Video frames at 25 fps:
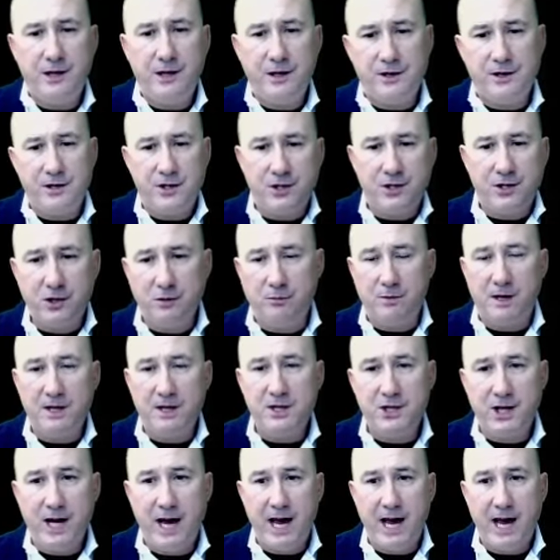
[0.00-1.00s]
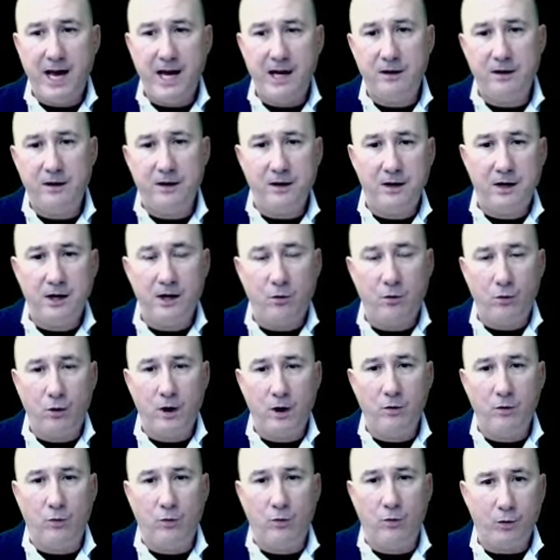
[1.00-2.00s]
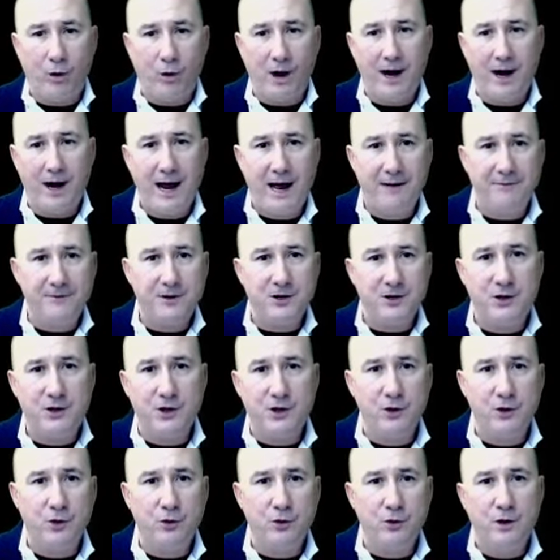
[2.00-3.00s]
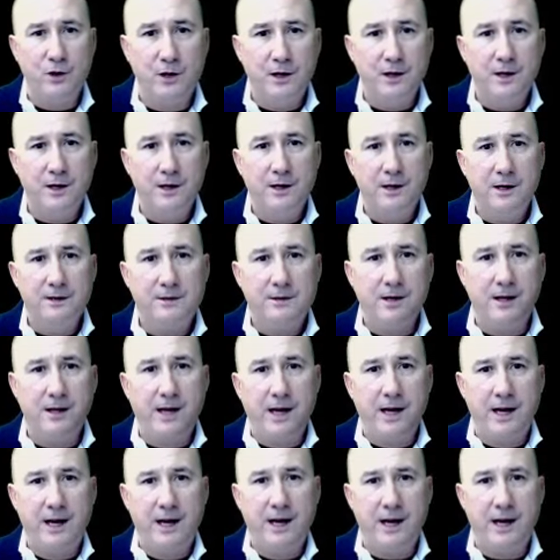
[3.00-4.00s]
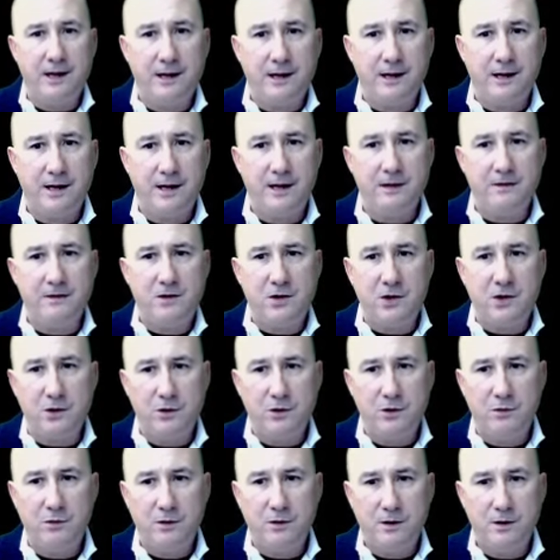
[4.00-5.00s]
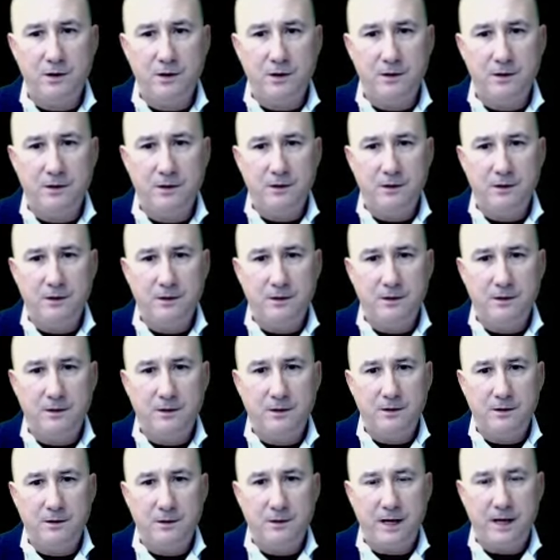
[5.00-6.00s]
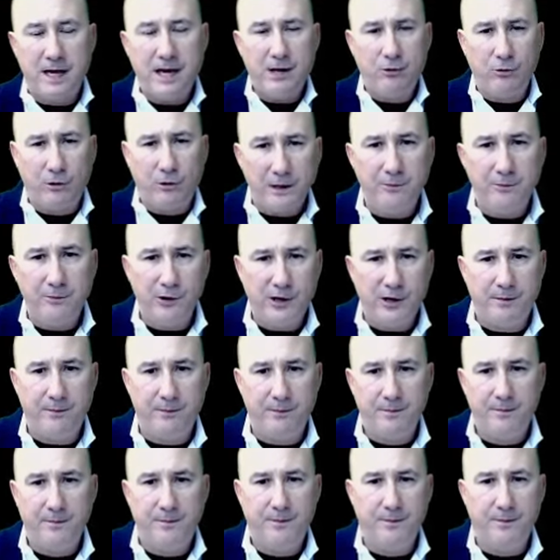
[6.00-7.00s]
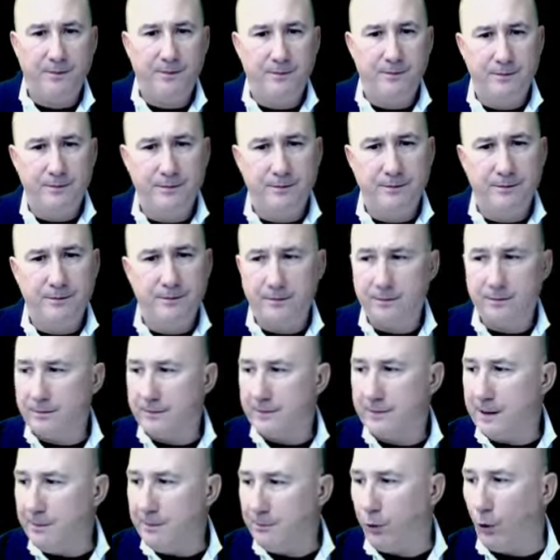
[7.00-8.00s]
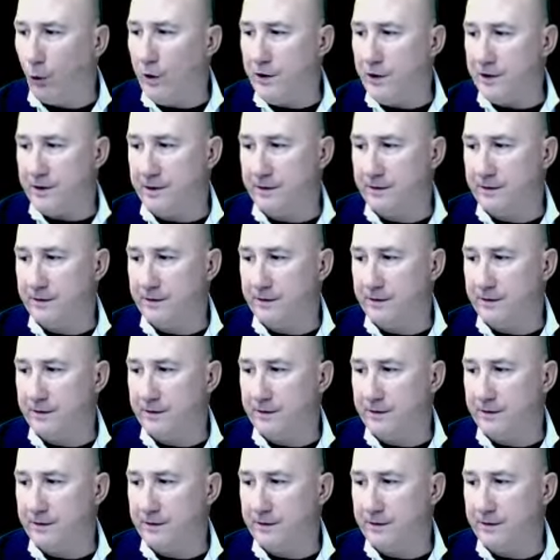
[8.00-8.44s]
Is it too much yang? You know, what do I have to do to get it into equilibrium? Important.